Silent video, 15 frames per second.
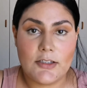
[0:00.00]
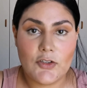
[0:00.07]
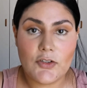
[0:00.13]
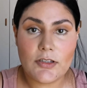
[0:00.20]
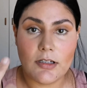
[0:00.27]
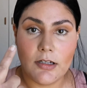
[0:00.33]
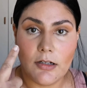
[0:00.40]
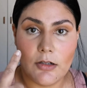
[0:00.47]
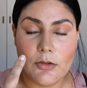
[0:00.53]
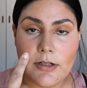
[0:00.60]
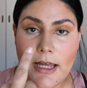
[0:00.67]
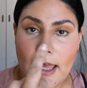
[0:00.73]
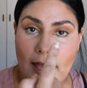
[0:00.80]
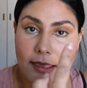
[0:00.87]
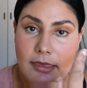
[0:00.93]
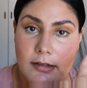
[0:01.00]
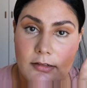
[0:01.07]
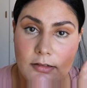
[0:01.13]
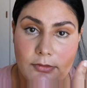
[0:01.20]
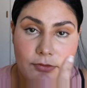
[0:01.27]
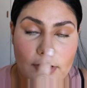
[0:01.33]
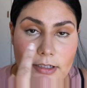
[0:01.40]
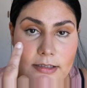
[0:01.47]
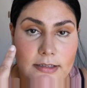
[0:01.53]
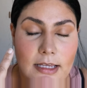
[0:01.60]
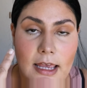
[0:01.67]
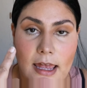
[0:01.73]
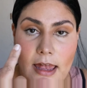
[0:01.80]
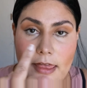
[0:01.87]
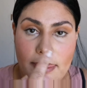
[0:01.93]
just look at the difference
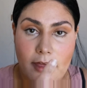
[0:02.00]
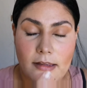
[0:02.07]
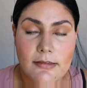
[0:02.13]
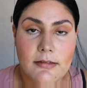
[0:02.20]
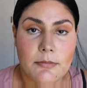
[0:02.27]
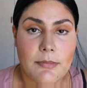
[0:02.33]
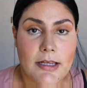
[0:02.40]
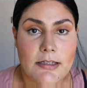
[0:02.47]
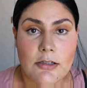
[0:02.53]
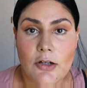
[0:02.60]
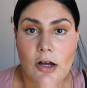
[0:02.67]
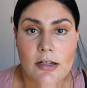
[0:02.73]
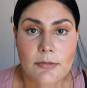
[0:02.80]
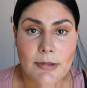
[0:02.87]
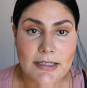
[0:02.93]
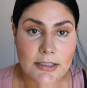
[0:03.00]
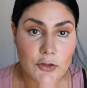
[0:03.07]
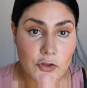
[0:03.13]
that the mascara makes.